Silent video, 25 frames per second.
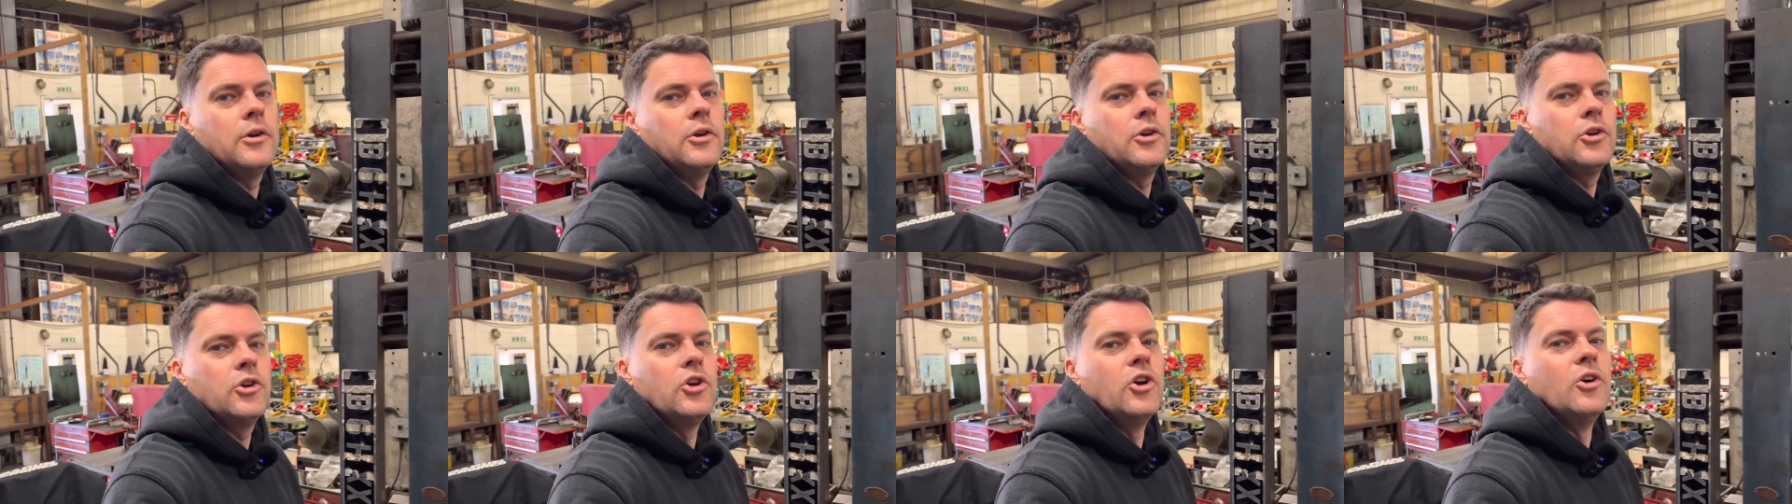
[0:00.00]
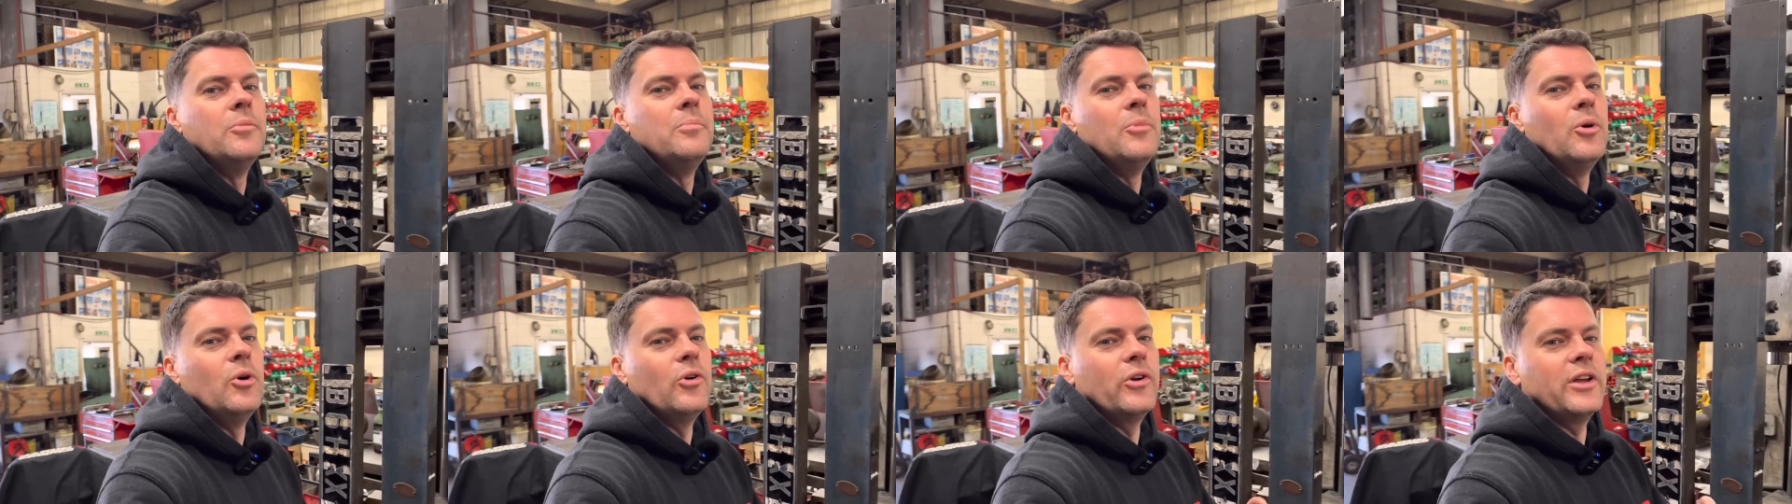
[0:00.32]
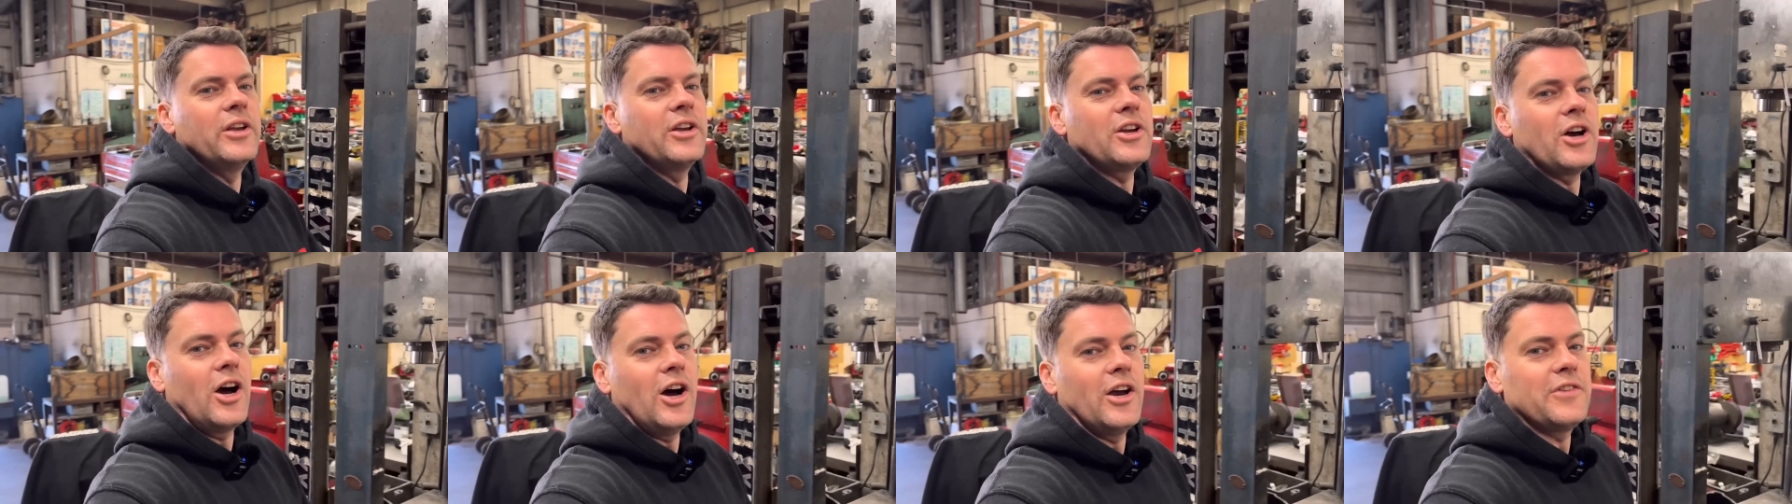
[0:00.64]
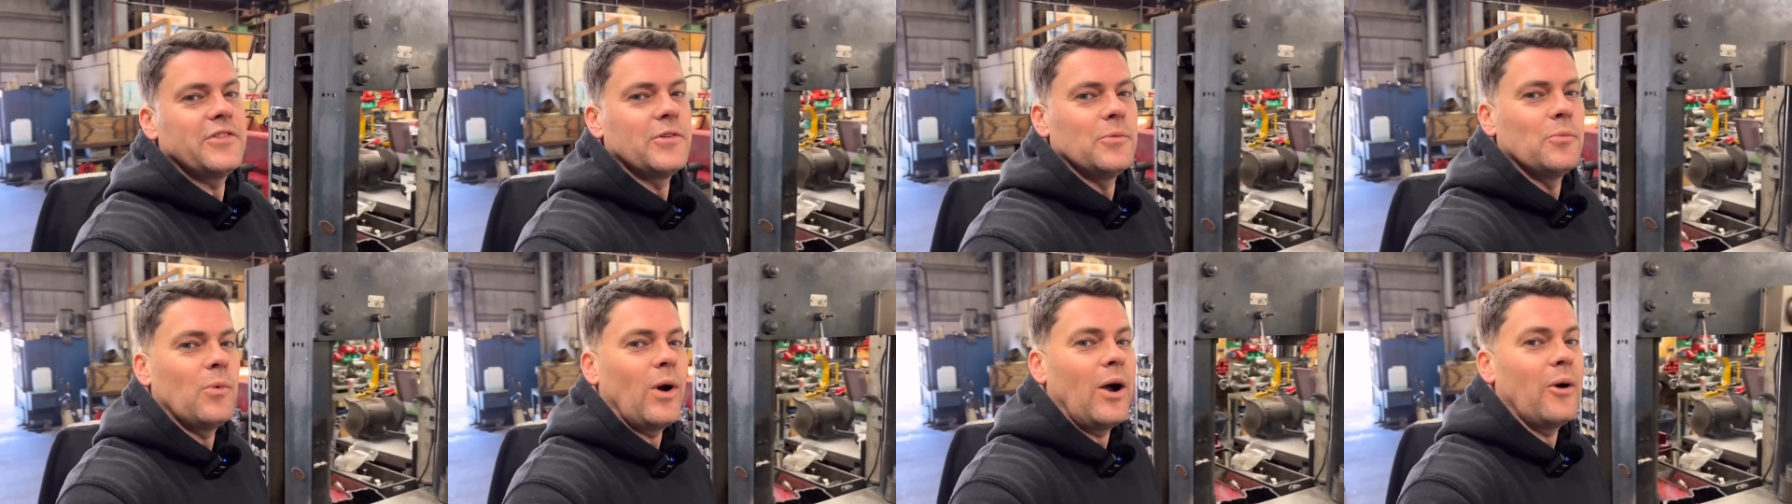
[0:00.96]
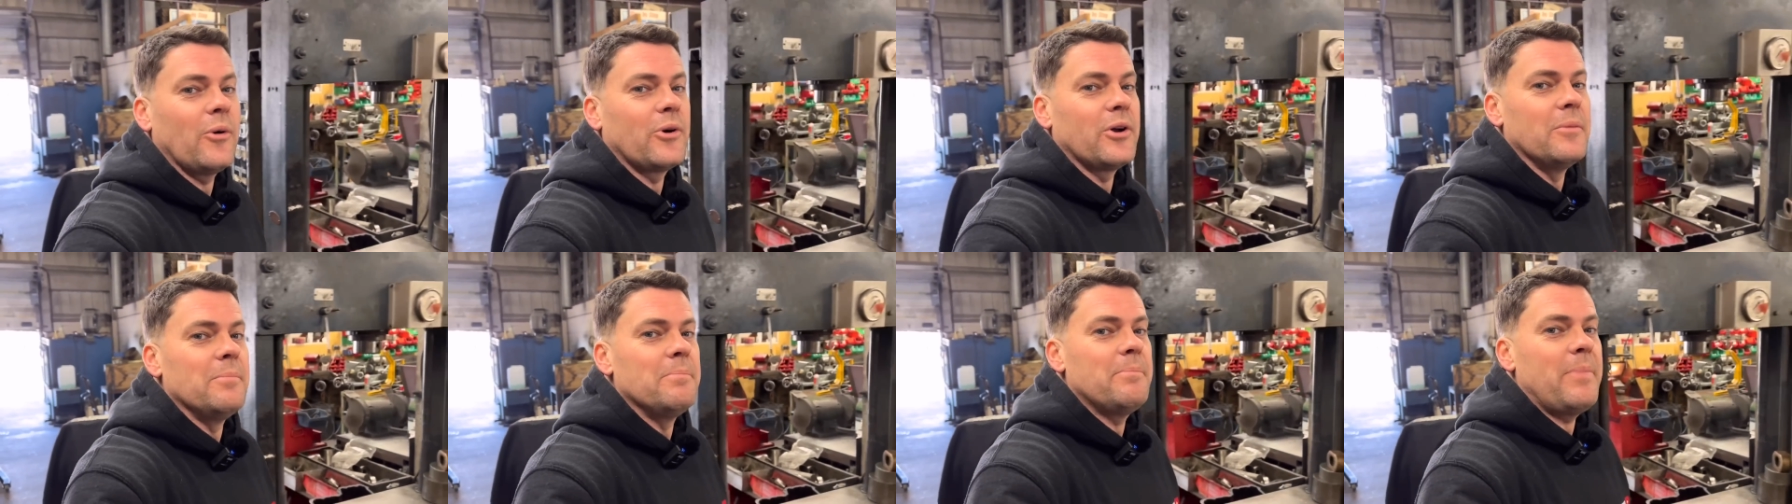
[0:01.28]
Good morning guys and
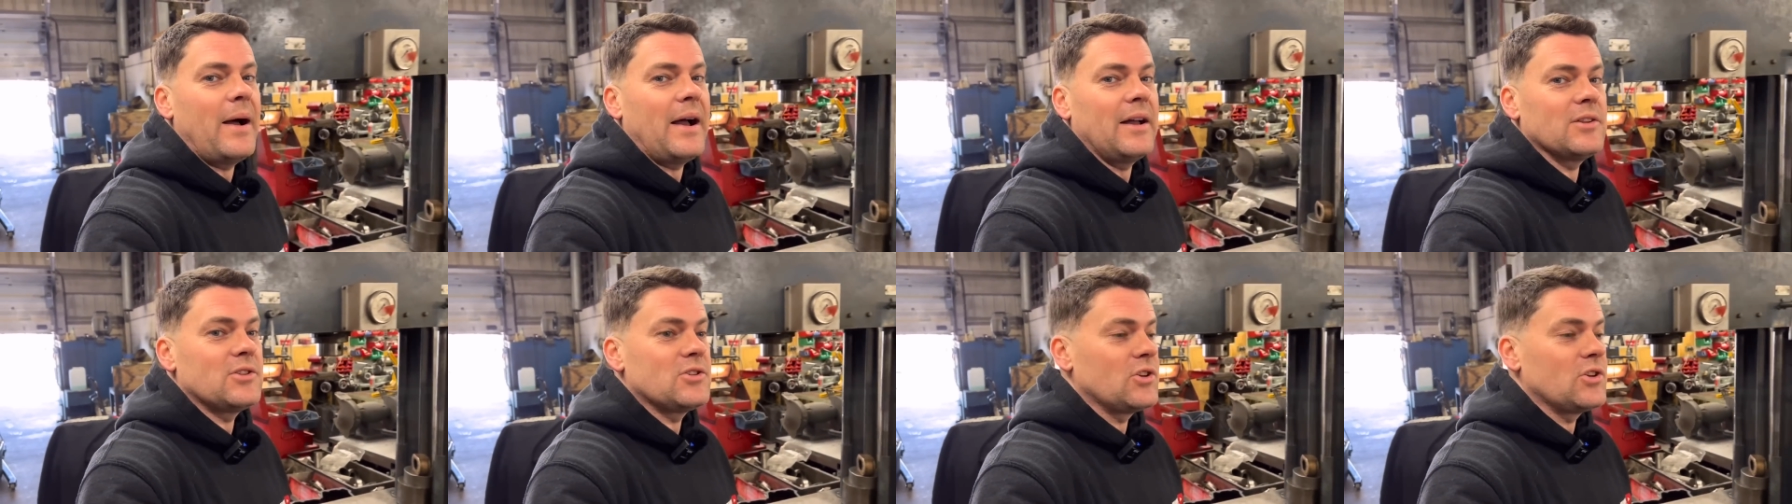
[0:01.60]
welcome back